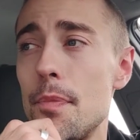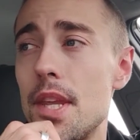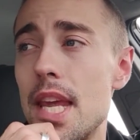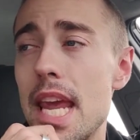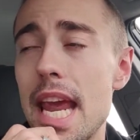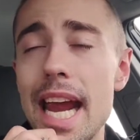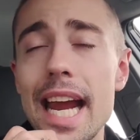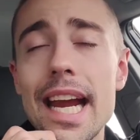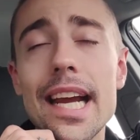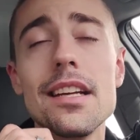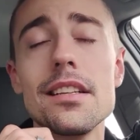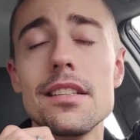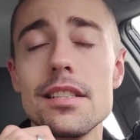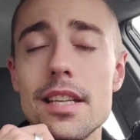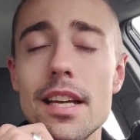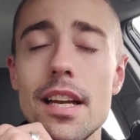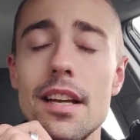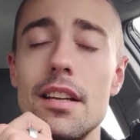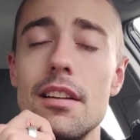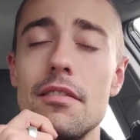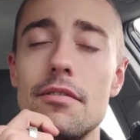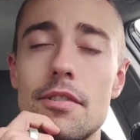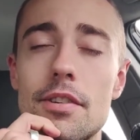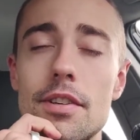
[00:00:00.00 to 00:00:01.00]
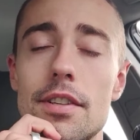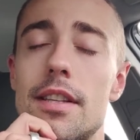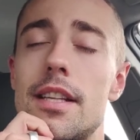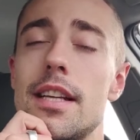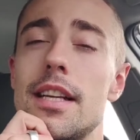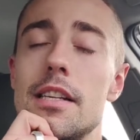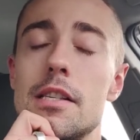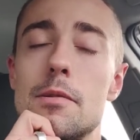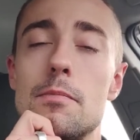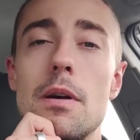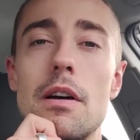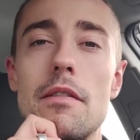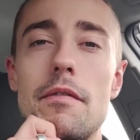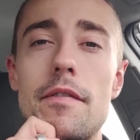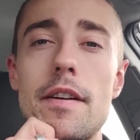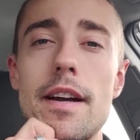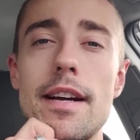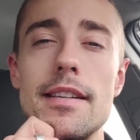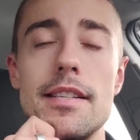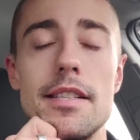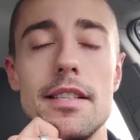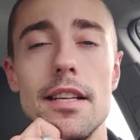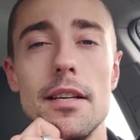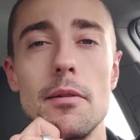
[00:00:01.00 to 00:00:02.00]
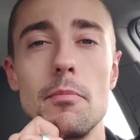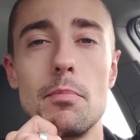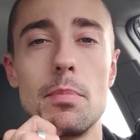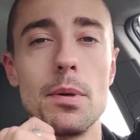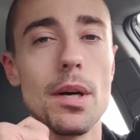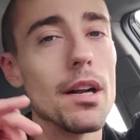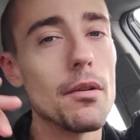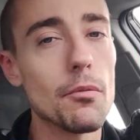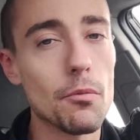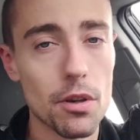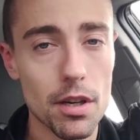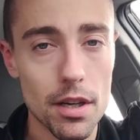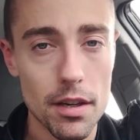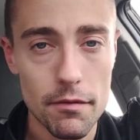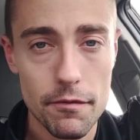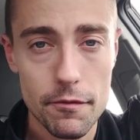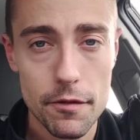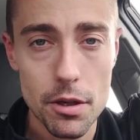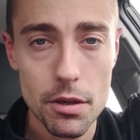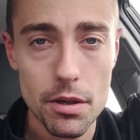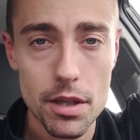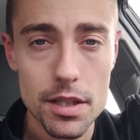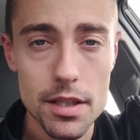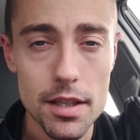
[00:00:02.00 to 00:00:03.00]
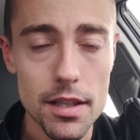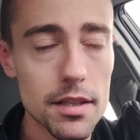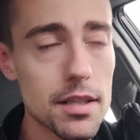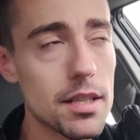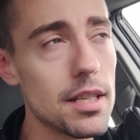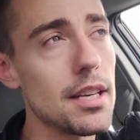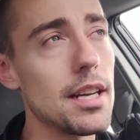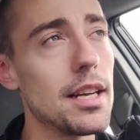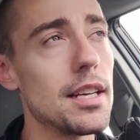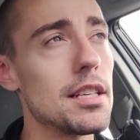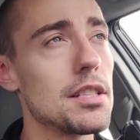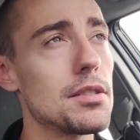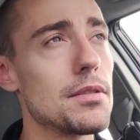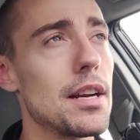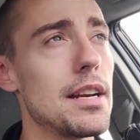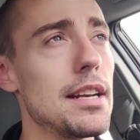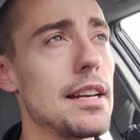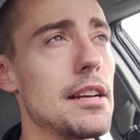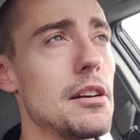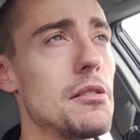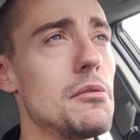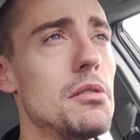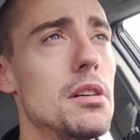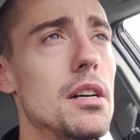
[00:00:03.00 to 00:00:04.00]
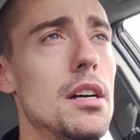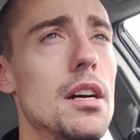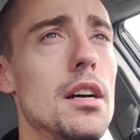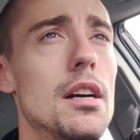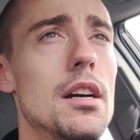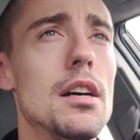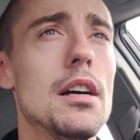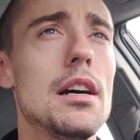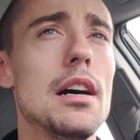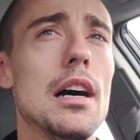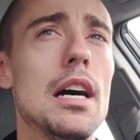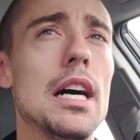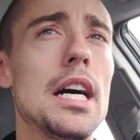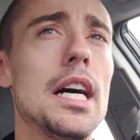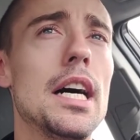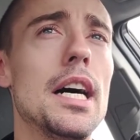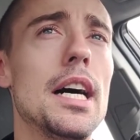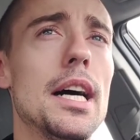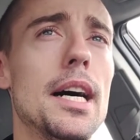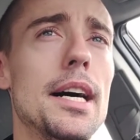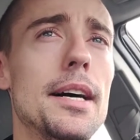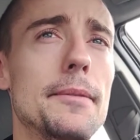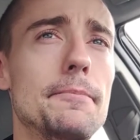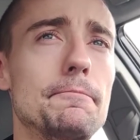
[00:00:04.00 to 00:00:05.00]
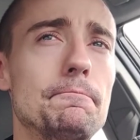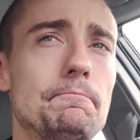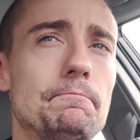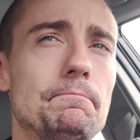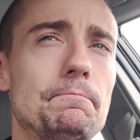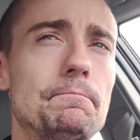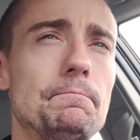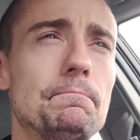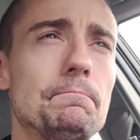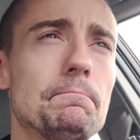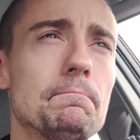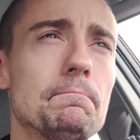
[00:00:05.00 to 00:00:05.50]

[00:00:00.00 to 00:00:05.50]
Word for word: can't say enough good things about fasting, but we're going to focus on tinnitus right now. Um,